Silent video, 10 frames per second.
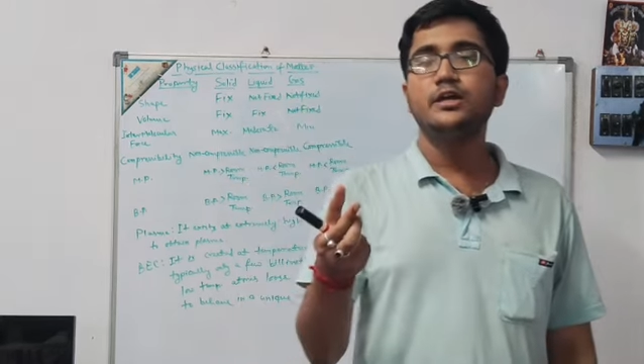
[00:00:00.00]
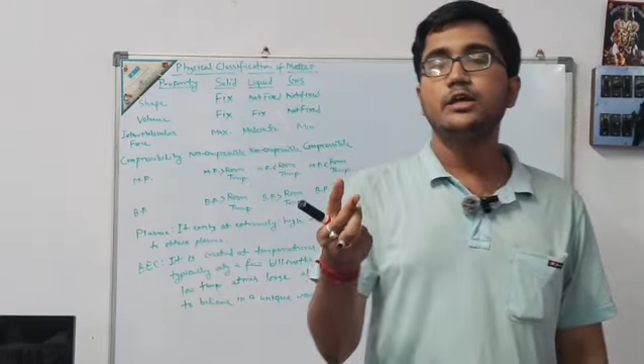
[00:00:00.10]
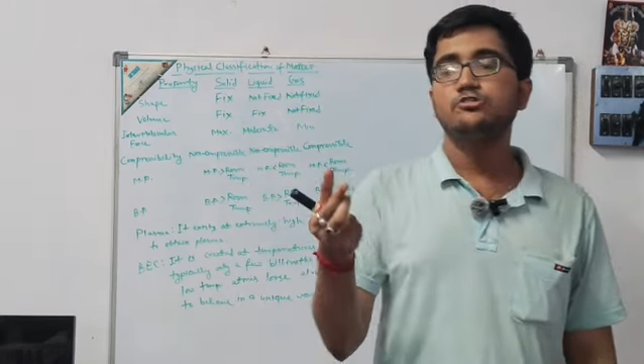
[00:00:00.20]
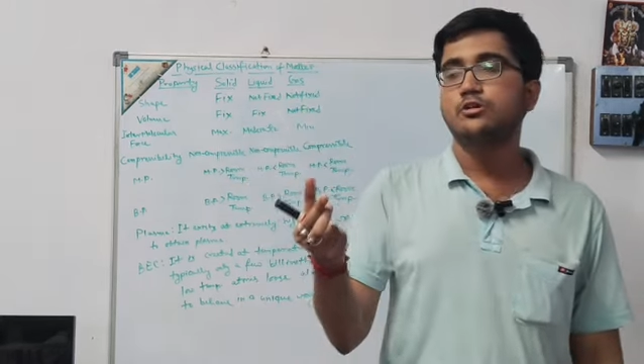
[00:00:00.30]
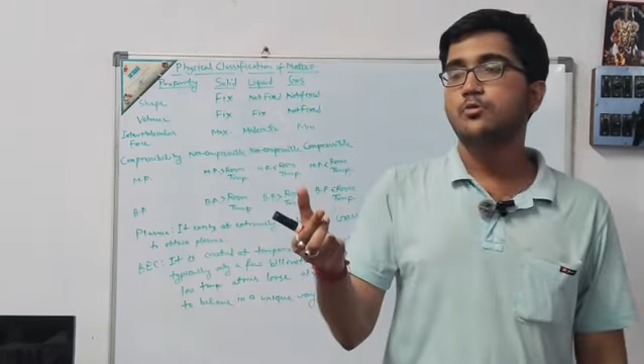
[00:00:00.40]

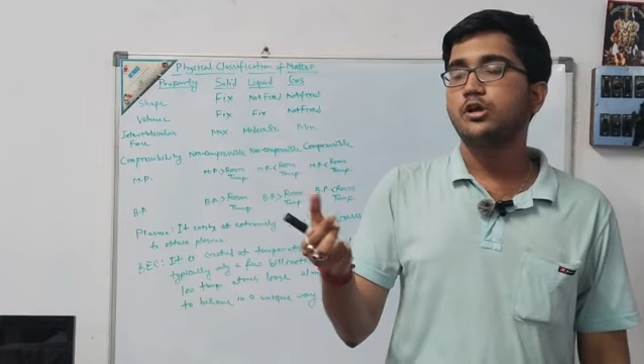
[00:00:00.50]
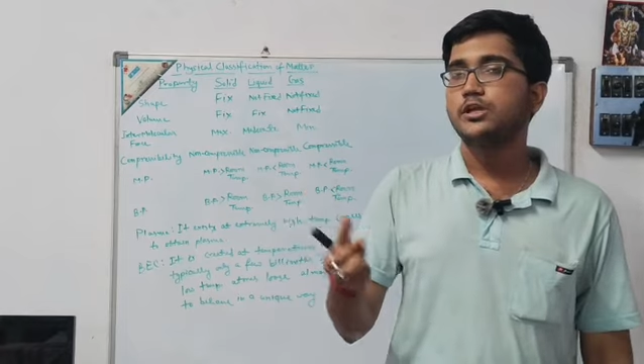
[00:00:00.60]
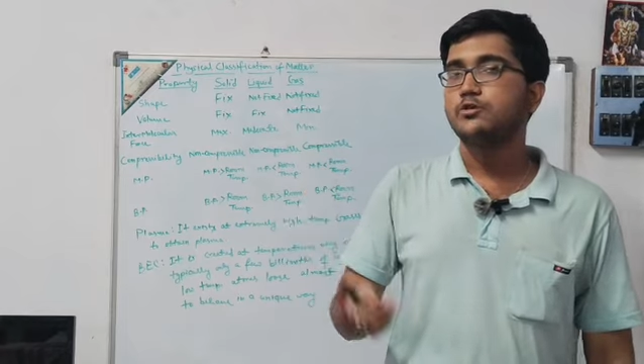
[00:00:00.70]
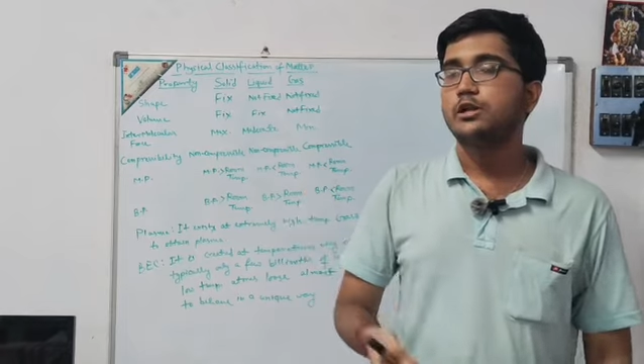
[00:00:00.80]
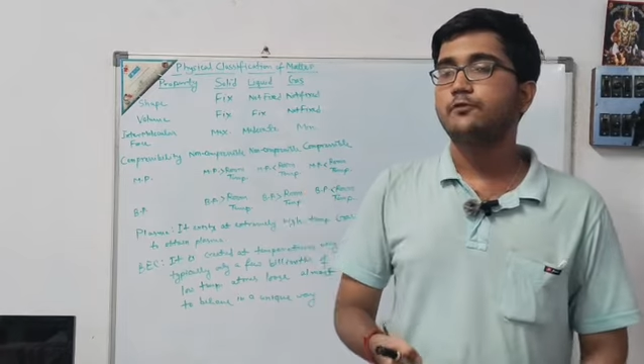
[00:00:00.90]
weak
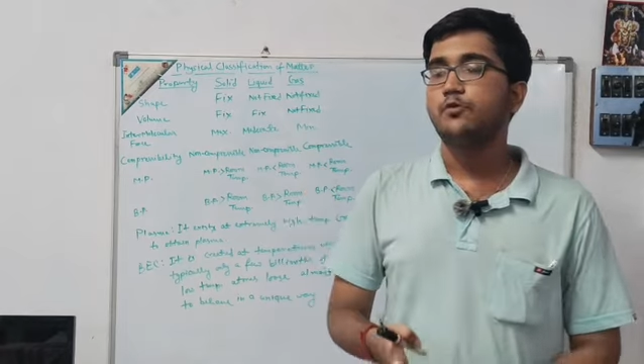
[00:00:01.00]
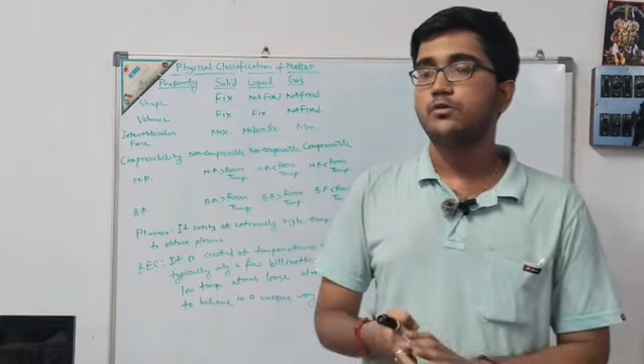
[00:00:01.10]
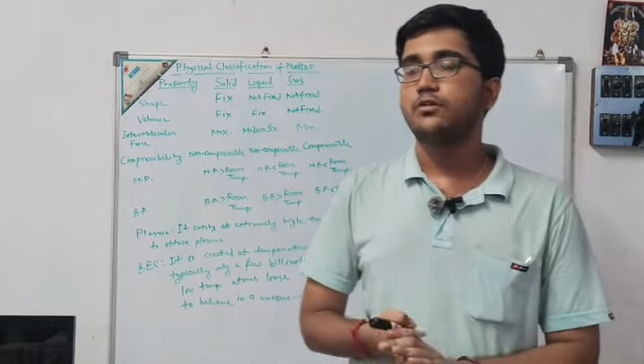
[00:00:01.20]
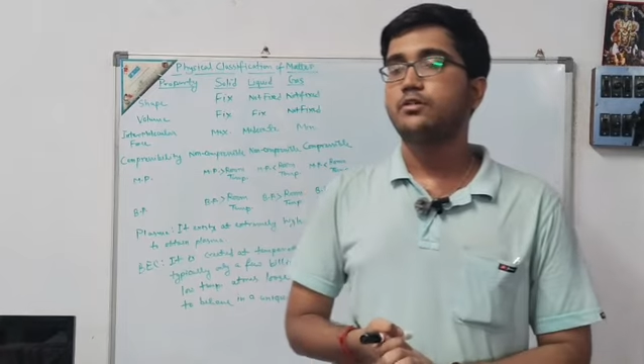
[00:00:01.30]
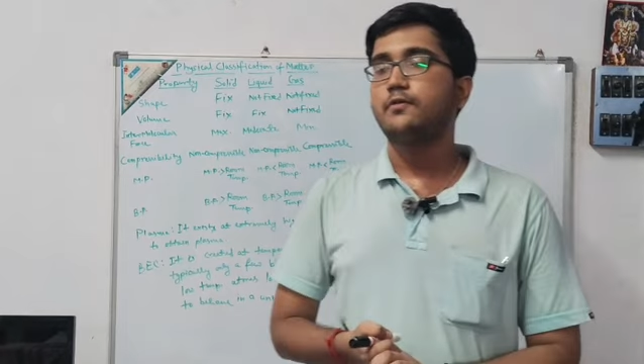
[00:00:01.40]

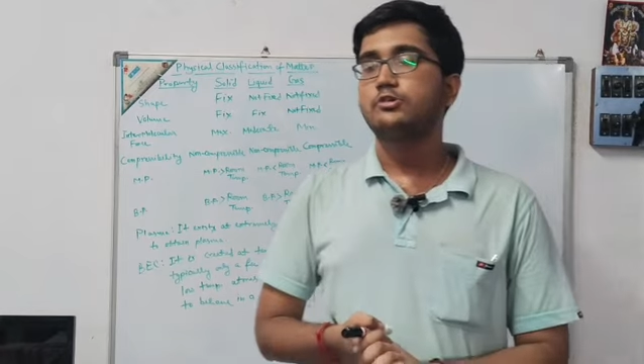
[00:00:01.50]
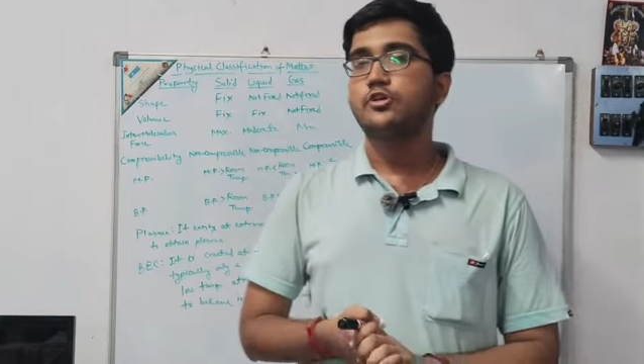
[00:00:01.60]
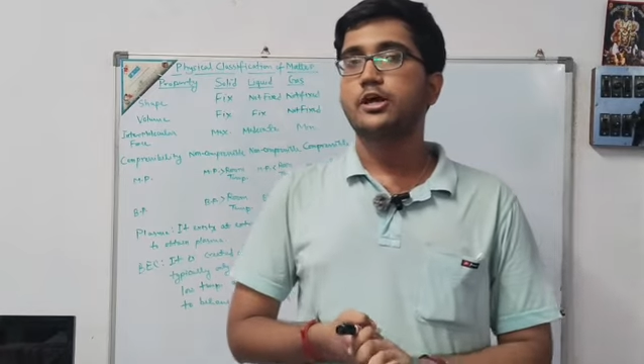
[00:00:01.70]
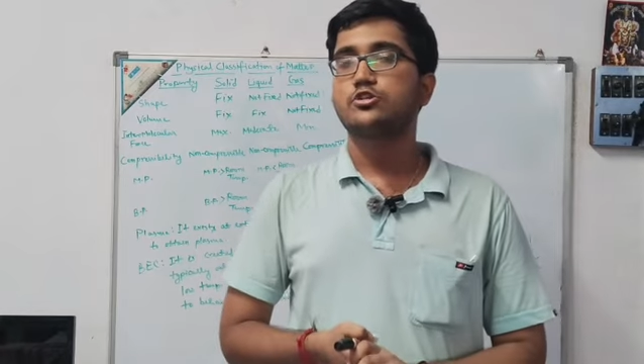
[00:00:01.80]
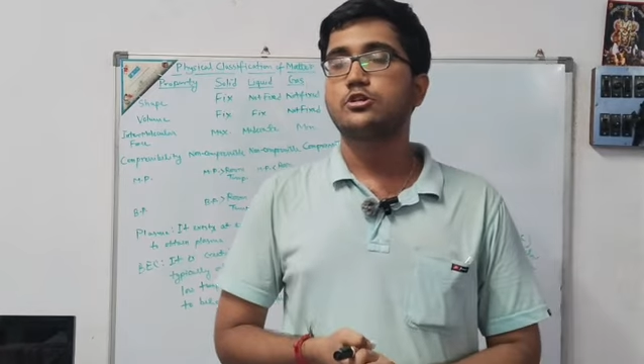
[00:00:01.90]
intermolecular forces
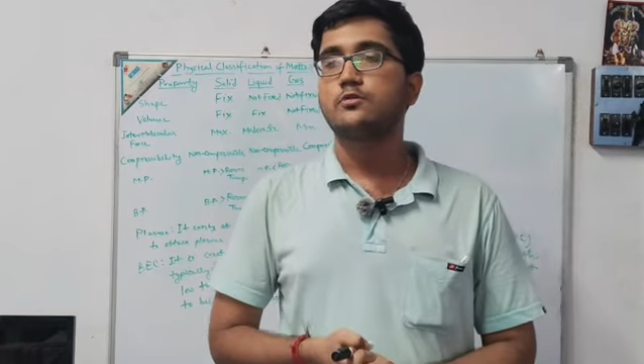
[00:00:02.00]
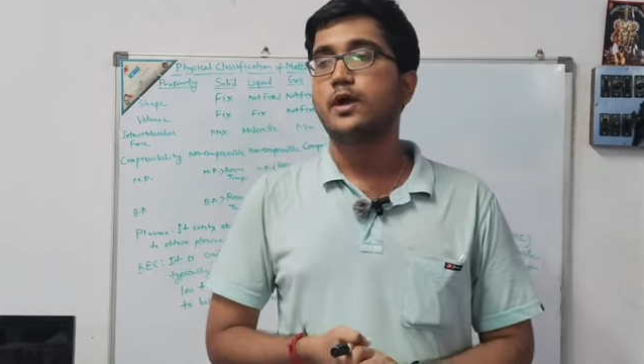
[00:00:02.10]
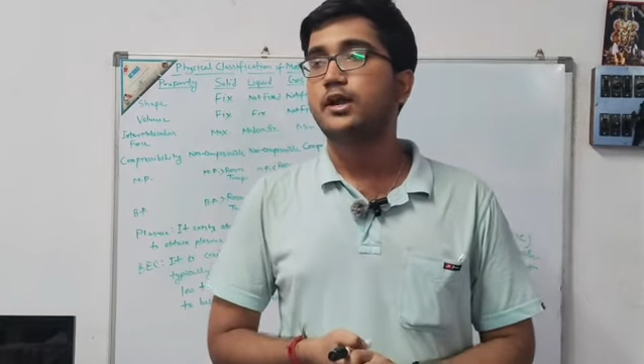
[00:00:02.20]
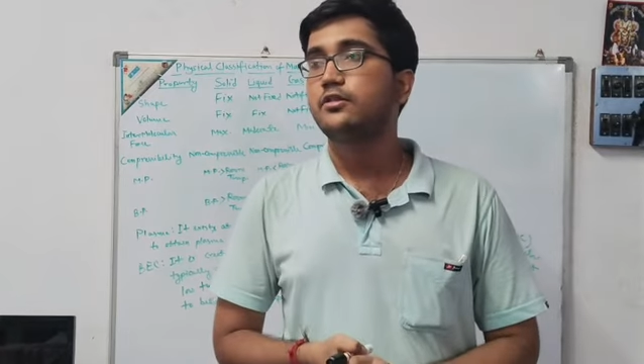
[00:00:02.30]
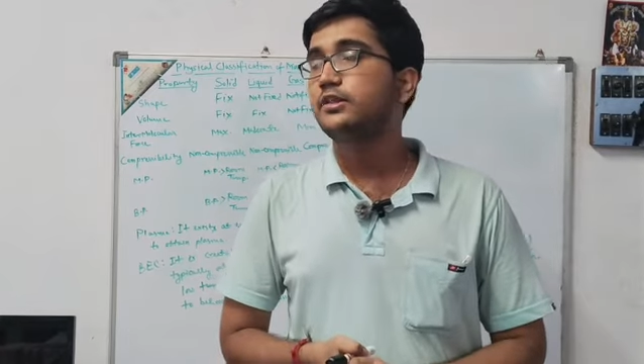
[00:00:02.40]
of attraction,